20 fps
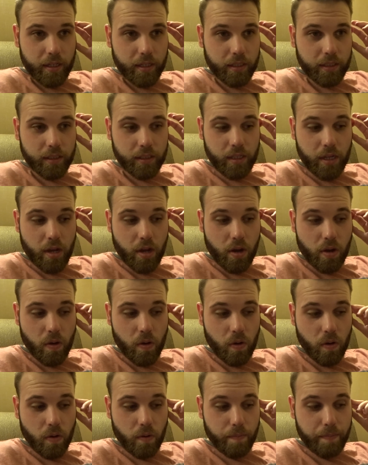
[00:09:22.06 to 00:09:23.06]

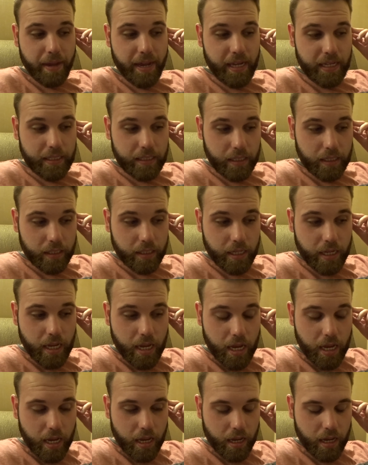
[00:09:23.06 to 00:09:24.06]
so
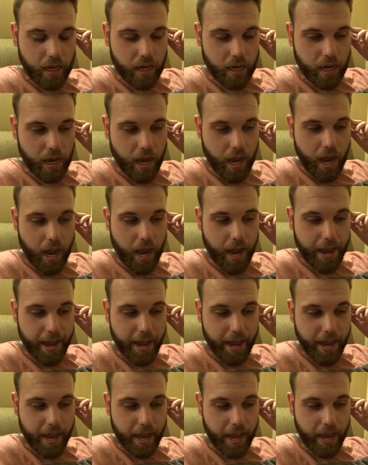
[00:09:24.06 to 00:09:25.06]
basically,
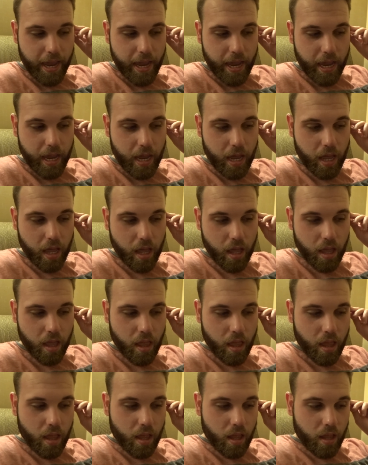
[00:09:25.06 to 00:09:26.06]
I
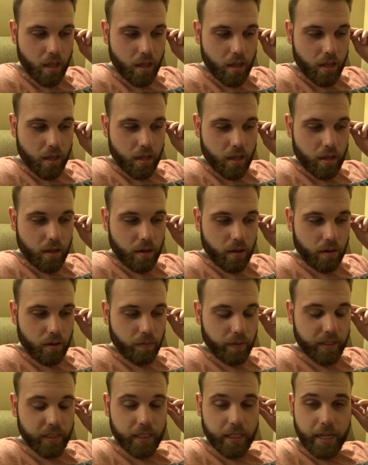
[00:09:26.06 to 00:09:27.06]

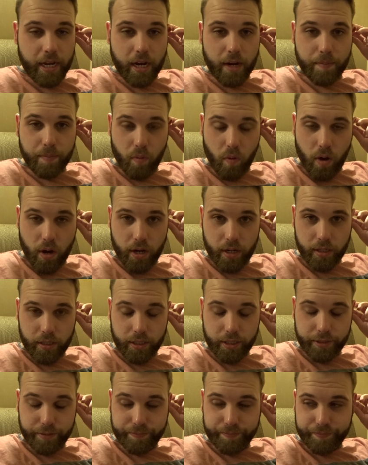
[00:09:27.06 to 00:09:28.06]
went to the
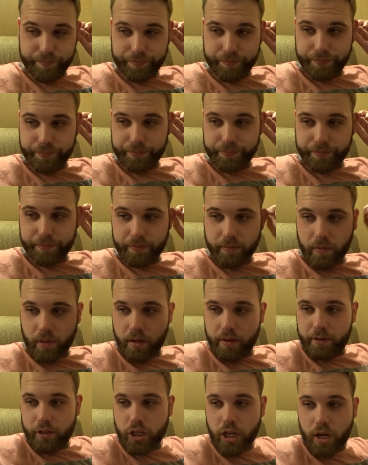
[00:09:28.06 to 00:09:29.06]
airport,
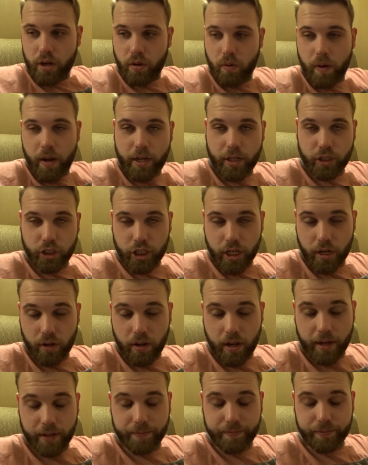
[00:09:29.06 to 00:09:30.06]

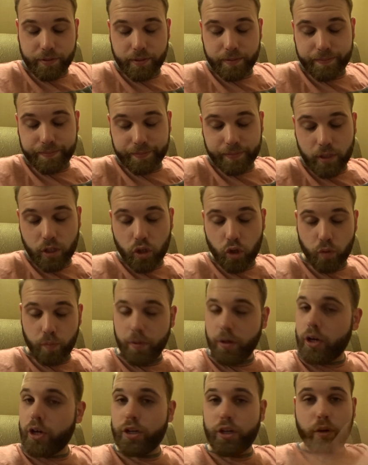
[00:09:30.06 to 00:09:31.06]
I
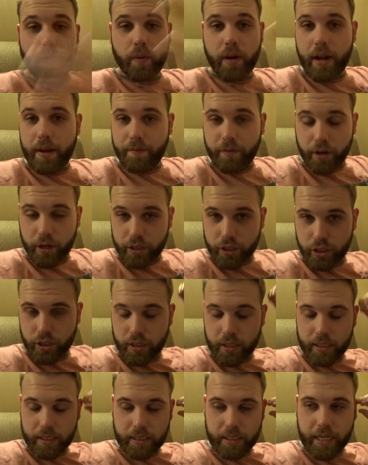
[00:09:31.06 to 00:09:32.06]
Ubered or whatever to
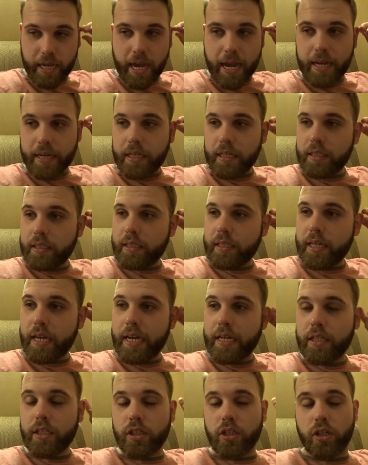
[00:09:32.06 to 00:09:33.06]

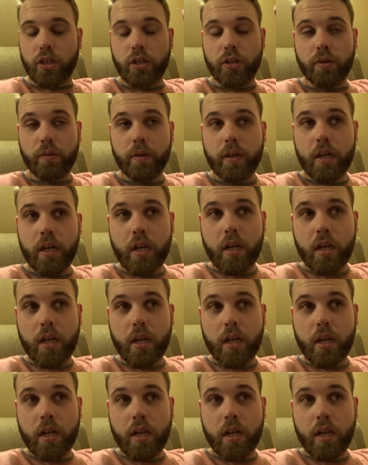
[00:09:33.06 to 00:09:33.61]
DCA to